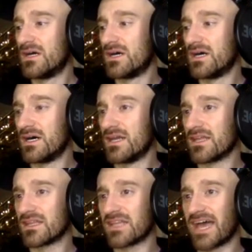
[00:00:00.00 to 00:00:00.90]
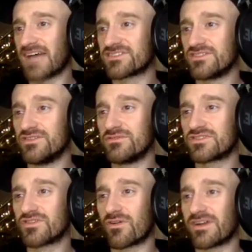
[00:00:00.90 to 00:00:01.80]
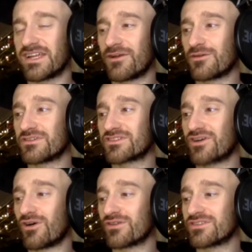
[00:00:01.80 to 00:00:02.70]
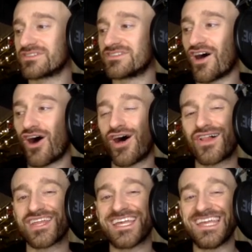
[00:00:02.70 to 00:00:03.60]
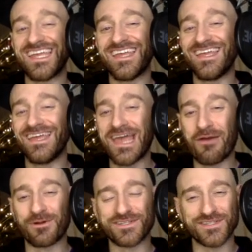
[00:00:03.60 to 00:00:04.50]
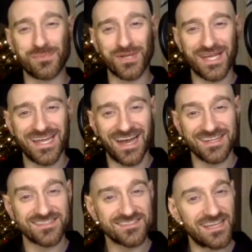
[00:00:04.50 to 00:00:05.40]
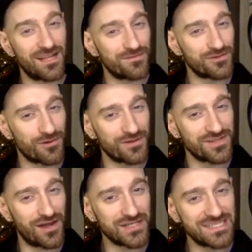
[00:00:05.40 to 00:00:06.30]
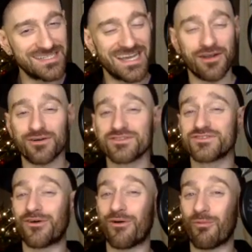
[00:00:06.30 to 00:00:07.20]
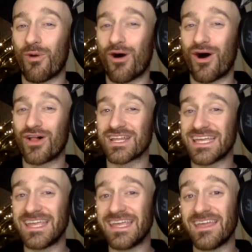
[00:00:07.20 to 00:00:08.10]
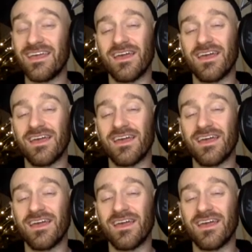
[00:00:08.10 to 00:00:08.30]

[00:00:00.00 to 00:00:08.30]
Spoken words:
And the last news story here is called Dall-E, which is a play on Salvador Dall-E and also Wall-E,